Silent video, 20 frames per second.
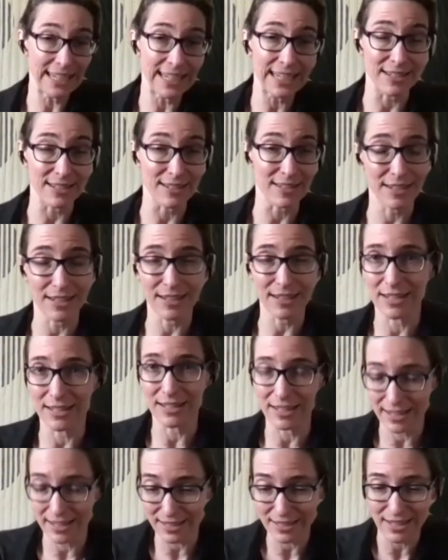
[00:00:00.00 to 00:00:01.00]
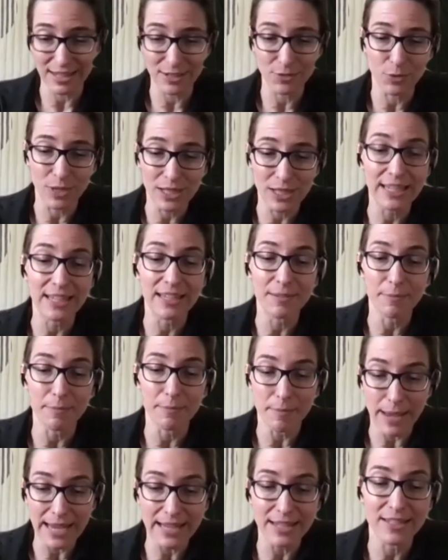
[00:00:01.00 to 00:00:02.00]
is. It, it it really
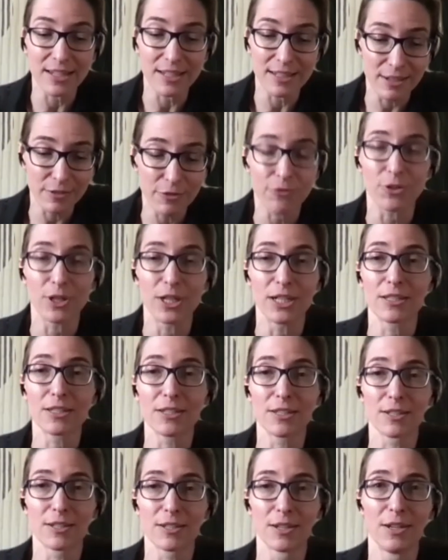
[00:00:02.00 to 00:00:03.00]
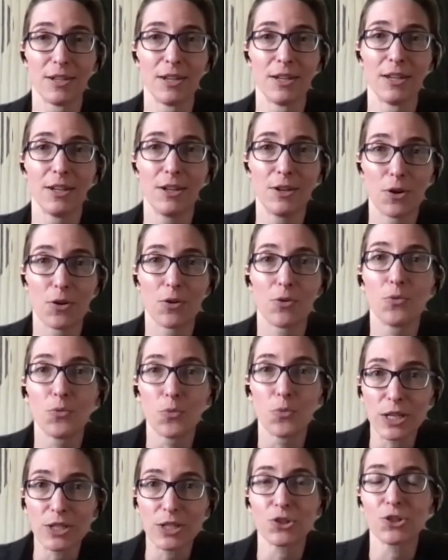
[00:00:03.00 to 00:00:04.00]
makes a difference. You know
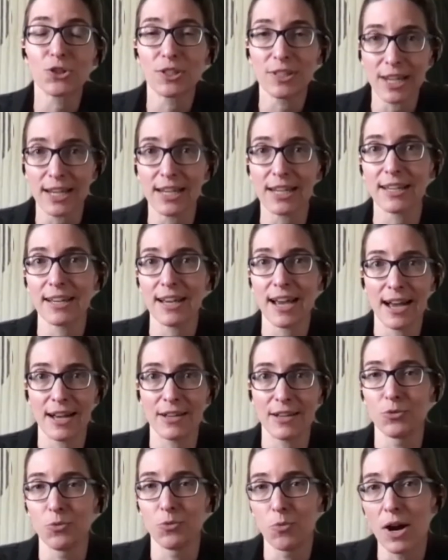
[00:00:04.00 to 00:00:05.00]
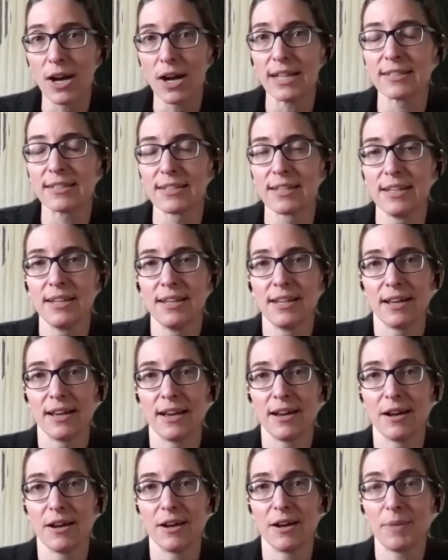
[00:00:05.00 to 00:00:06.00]
which tick has what,
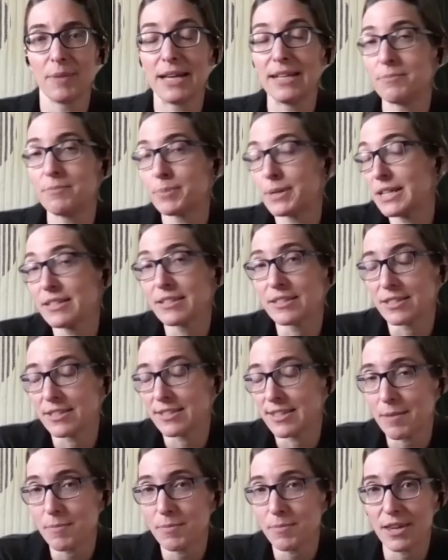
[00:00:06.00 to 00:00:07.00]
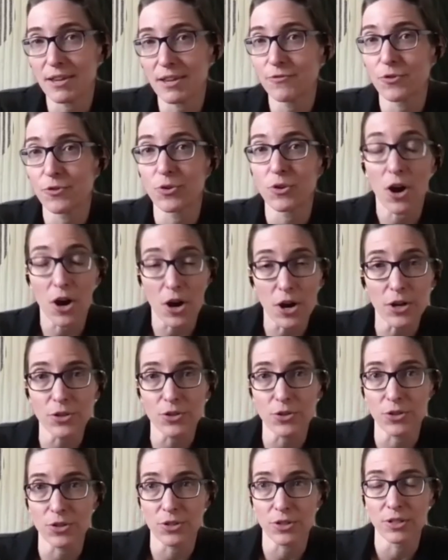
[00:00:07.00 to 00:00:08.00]
um, and it, but it's the same thing for
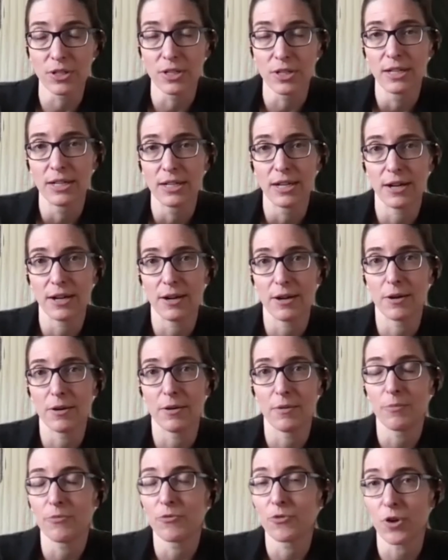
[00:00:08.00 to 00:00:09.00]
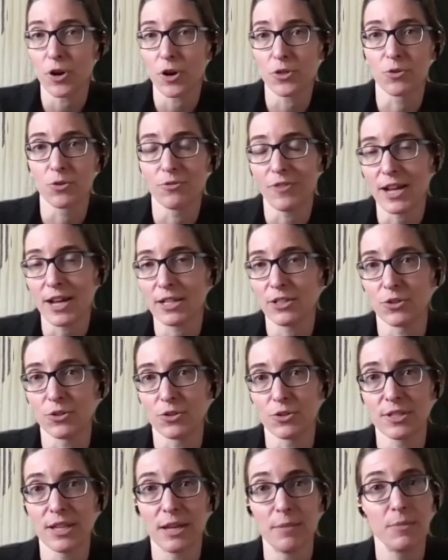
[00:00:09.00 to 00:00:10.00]
other um, for other vectors
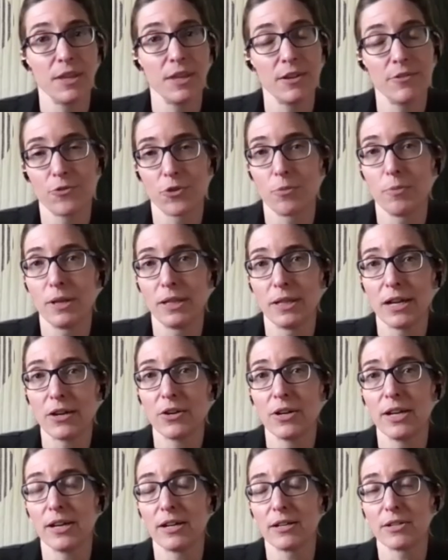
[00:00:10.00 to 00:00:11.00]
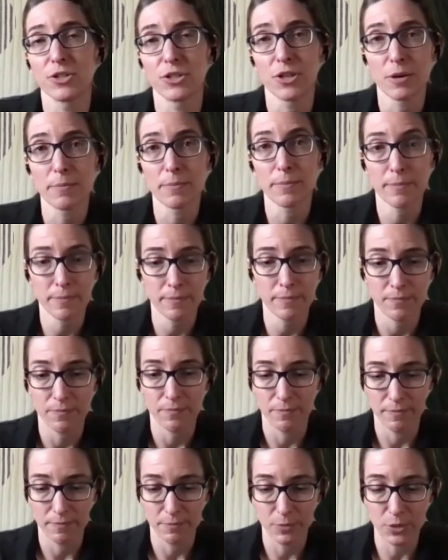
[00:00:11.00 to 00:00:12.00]
same thing for malaria some mm-hmm.
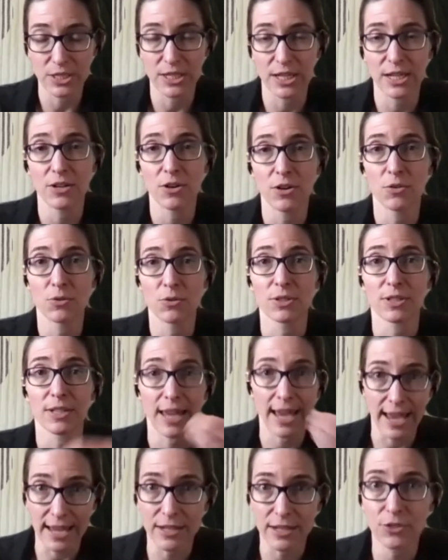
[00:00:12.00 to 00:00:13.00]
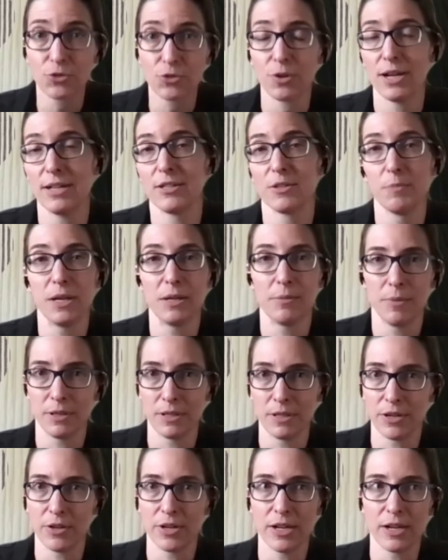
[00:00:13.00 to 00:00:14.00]
mosquitoes can transmit
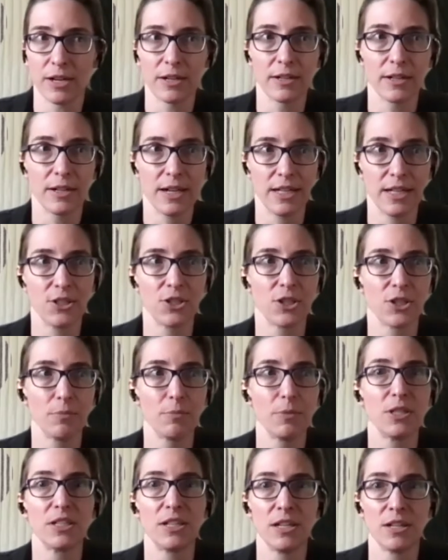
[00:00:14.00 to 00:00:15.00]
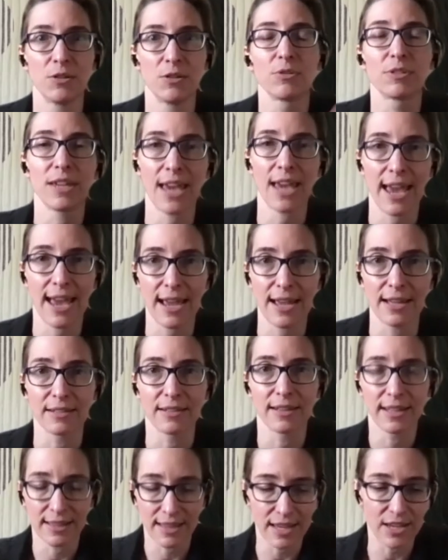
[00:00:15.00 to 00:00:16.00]
malaria and some mosquitoes can't
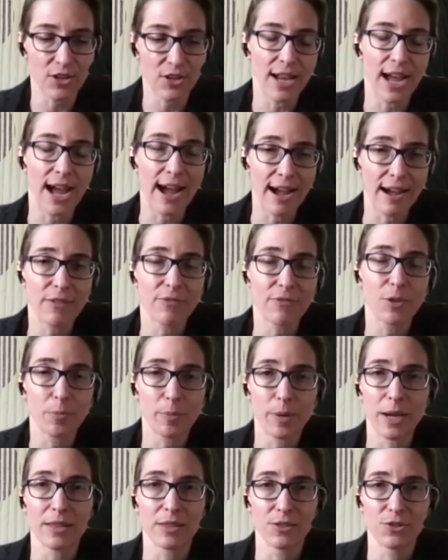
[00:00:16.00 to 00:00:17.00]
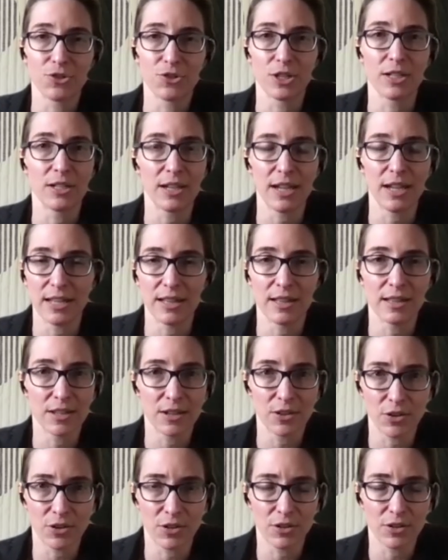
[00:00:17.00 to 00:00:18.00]
like they could have the pathogen in
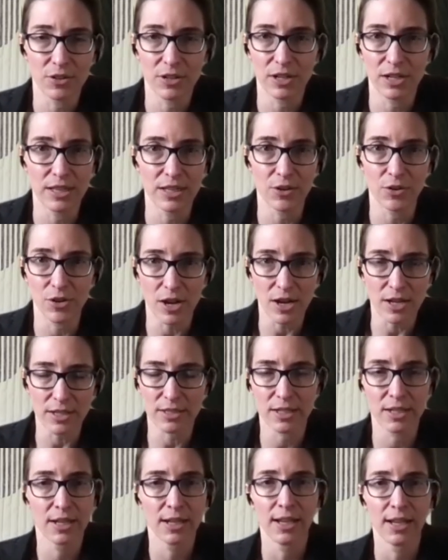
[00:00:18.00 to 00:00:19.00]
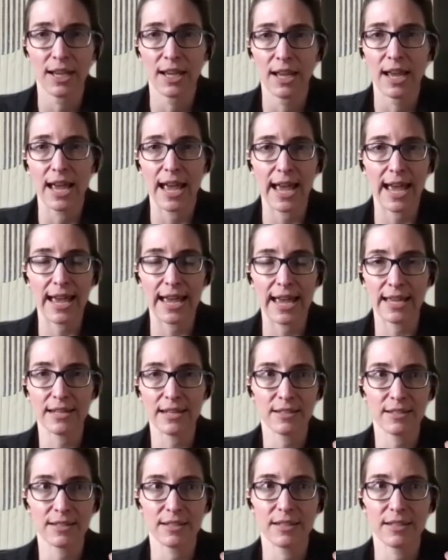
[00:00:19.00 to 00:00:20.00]
their in their gut
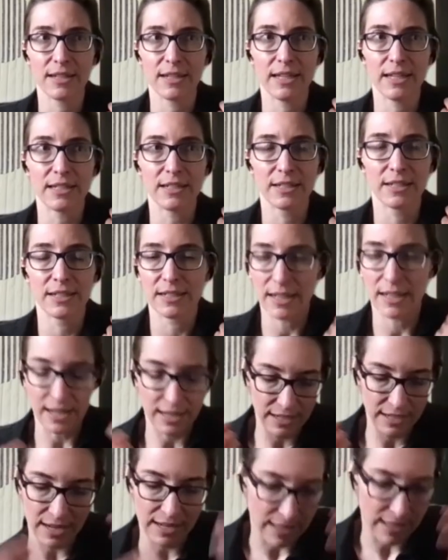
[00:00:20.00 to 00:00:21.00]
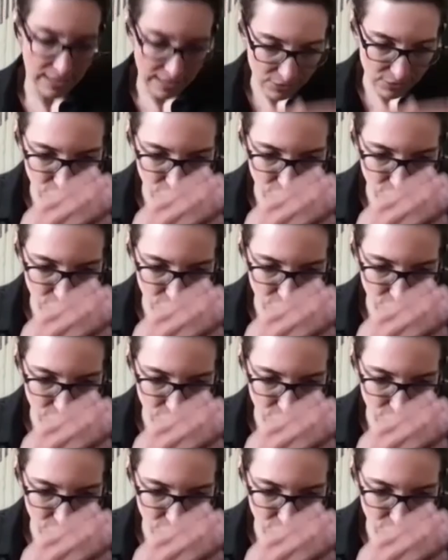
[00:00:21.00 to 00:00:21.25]
and it and and then it